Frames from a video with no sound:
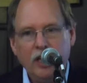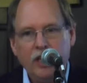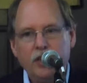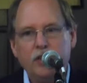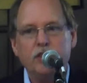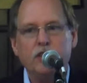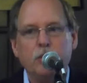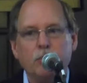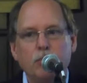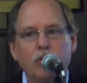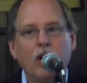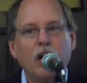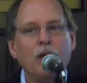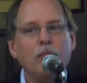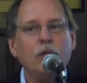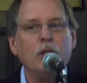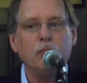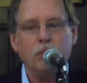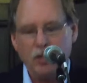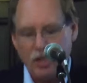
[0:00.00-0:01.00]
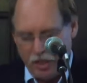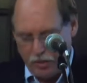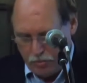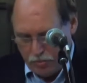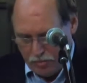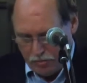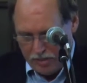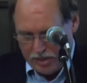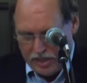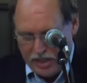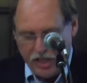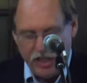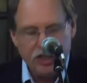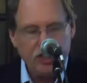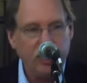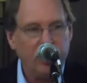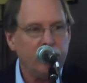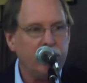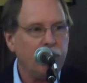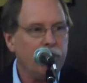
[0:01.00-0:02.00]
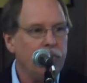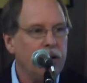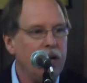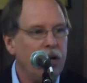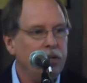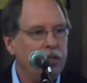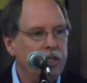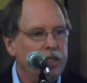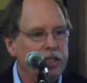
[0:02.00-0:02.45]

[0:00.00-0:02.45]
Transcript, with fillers: there's a problem with implementation on the ground.